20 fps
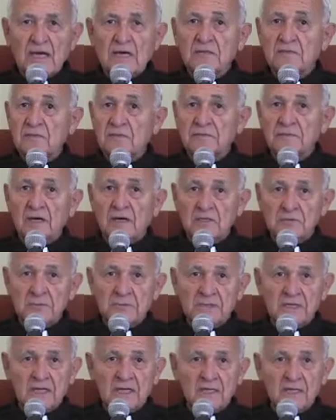houses of
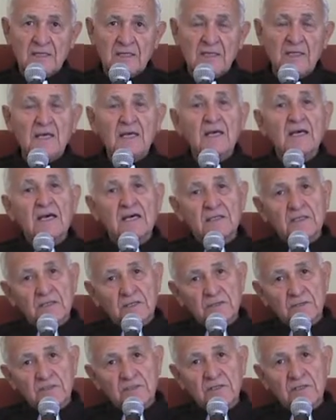hospitality and
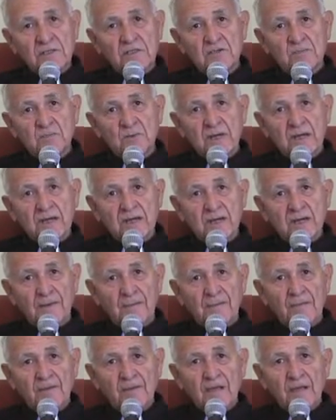others that sprang
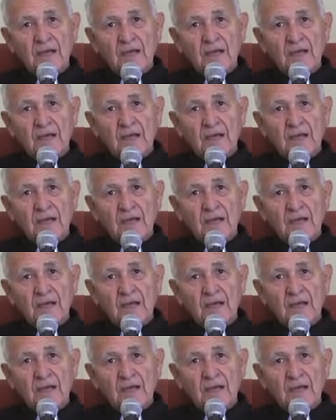up.